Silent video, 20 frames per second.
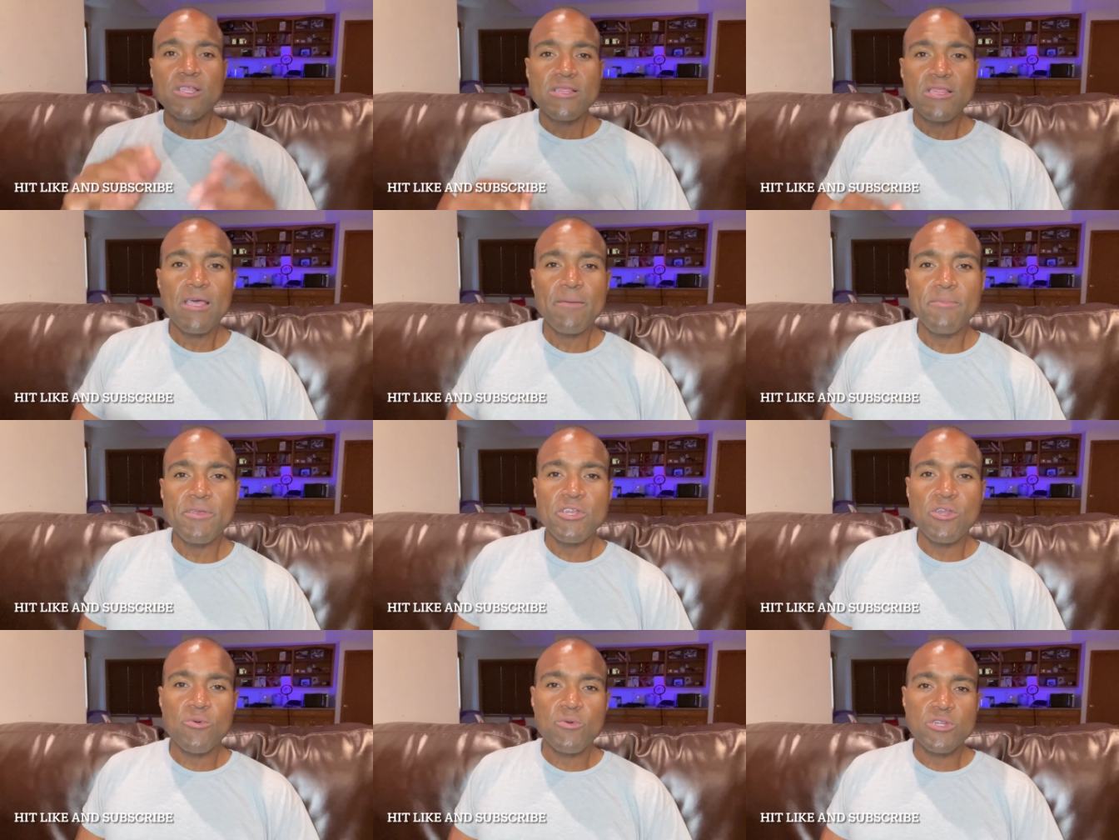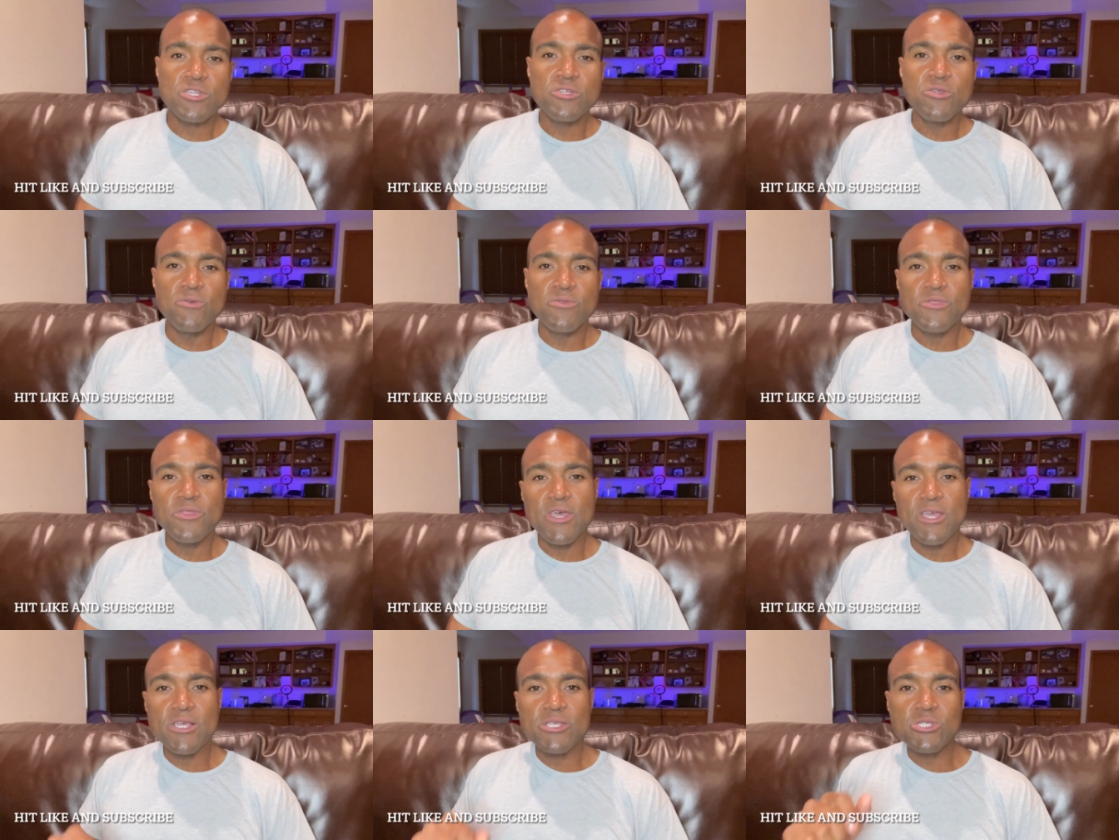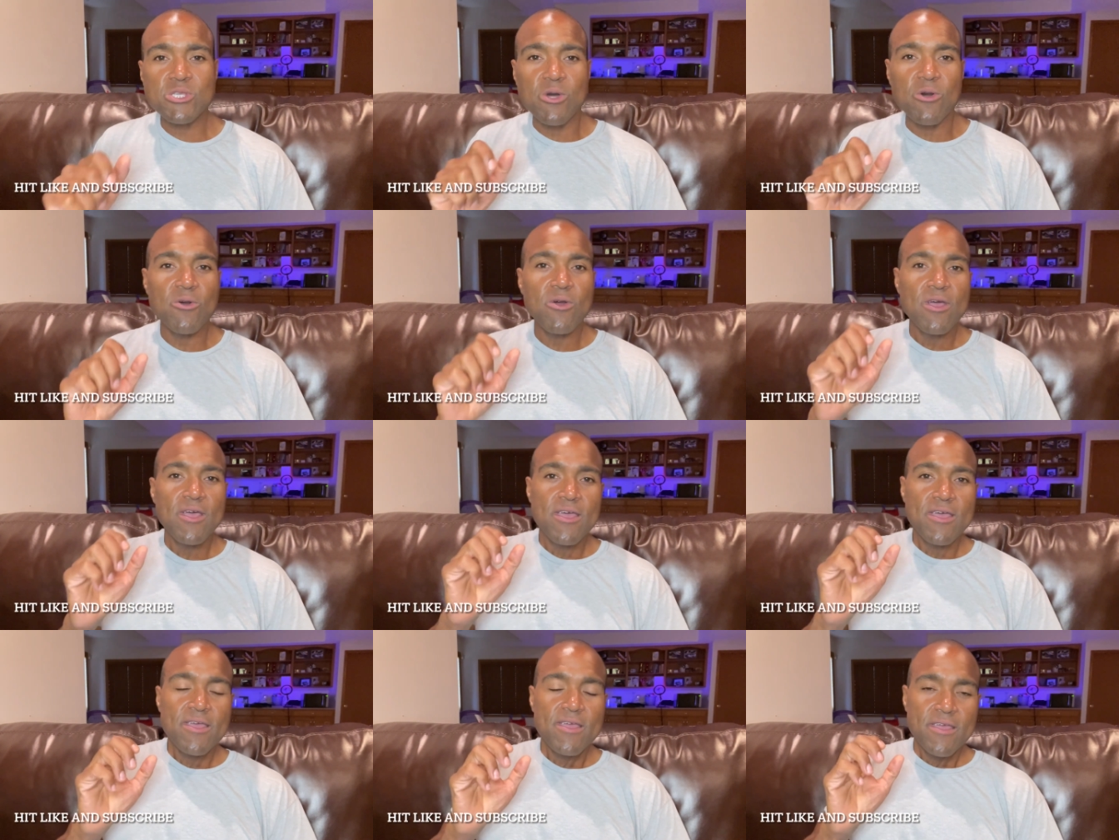Let me know what you think. So
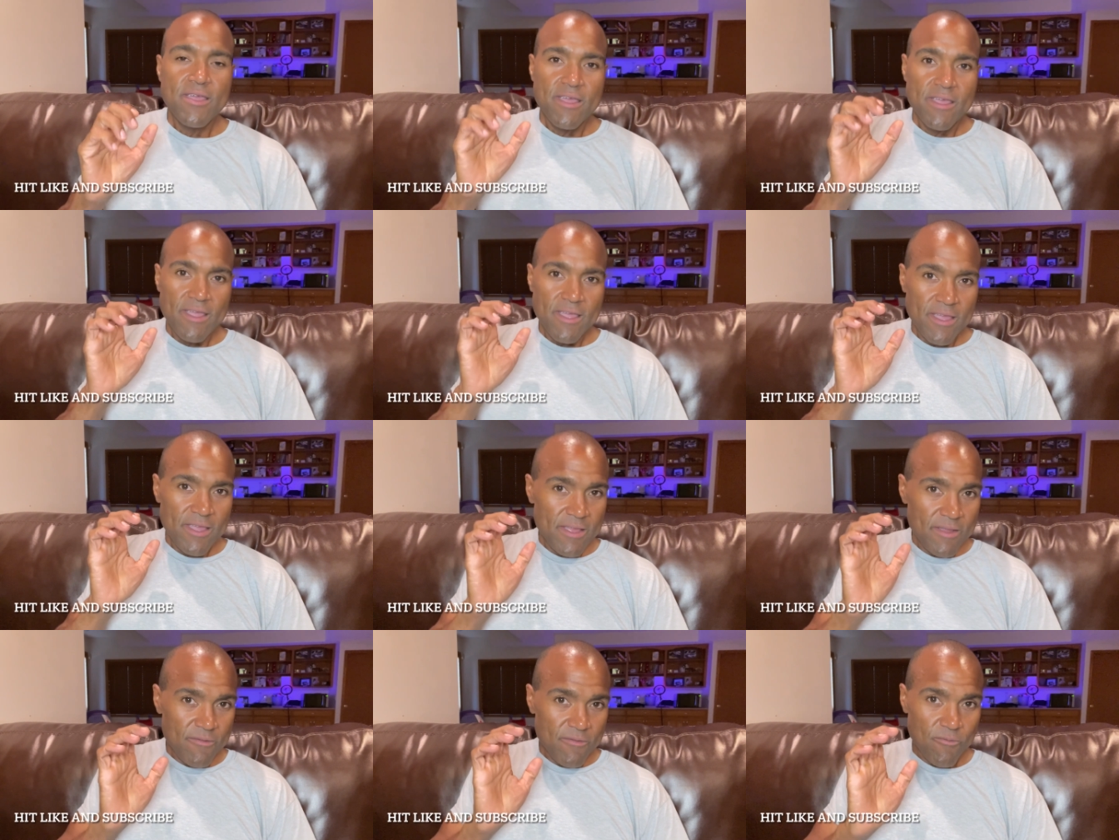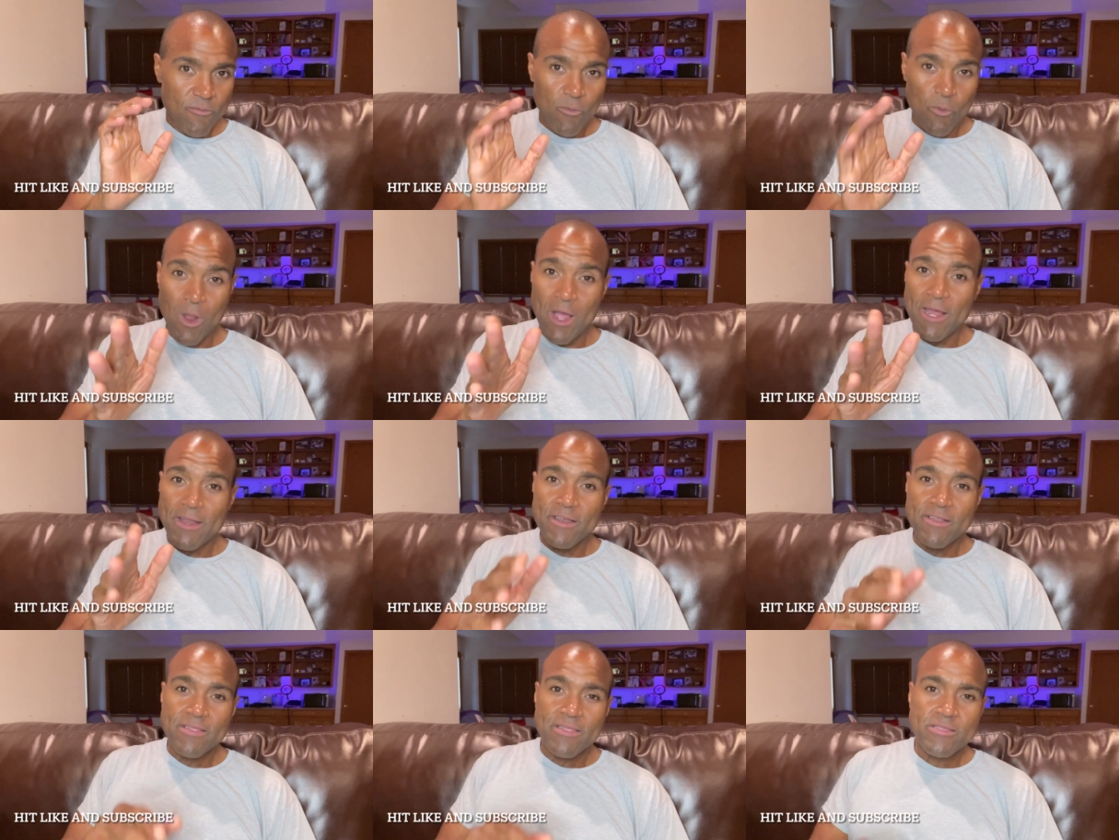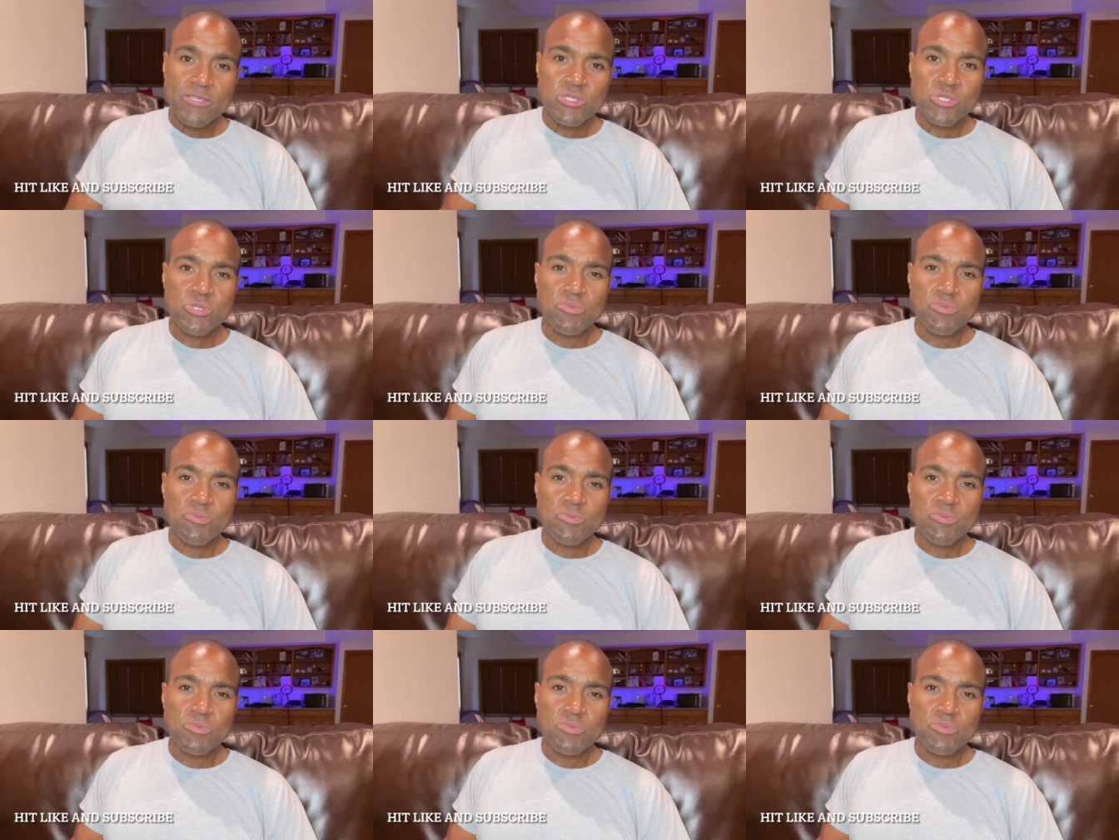one,